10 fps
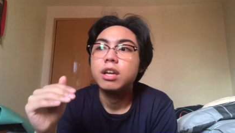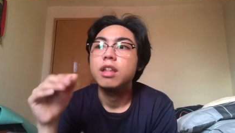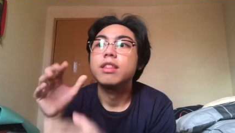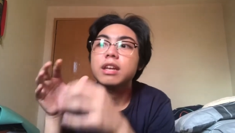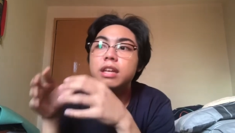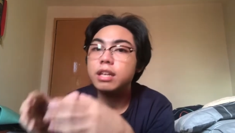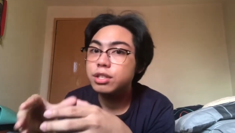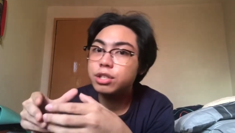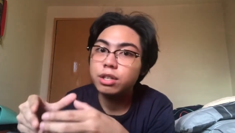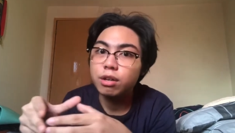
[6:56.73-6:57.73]
The
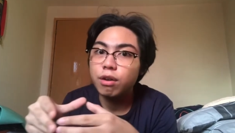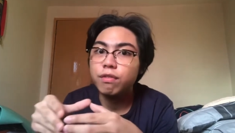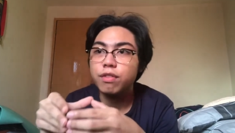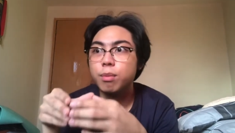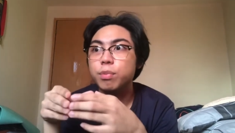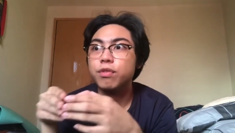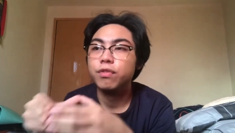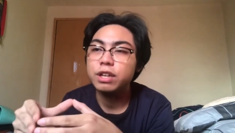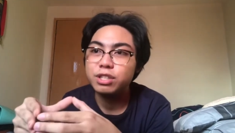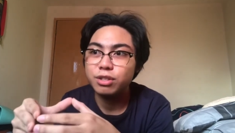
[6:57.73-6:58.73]
nature of the
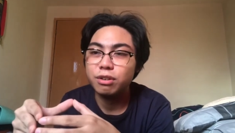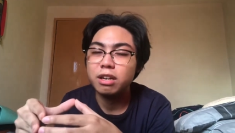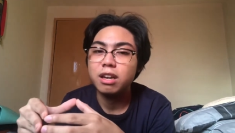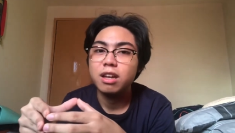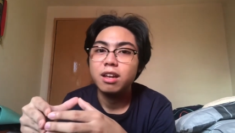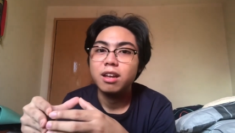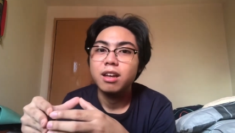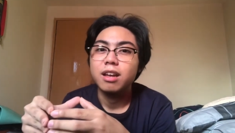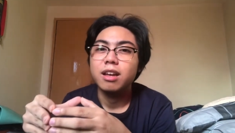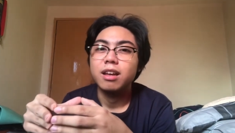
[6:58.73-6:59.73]
profession
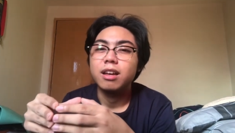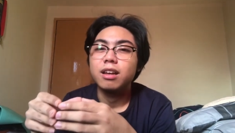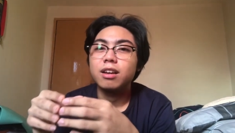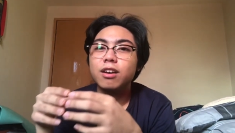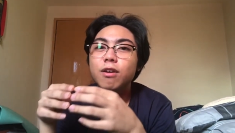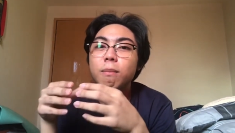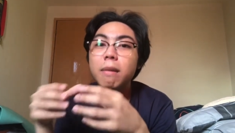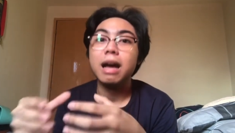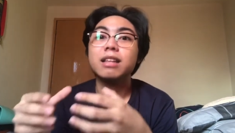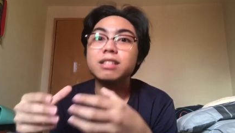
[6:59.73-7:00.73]

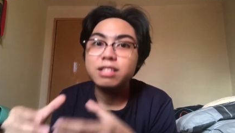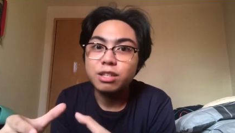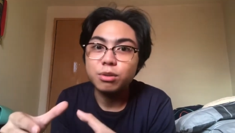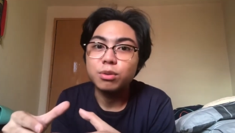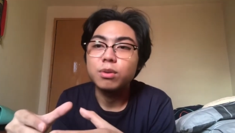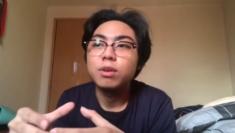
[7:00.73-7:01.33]
commands you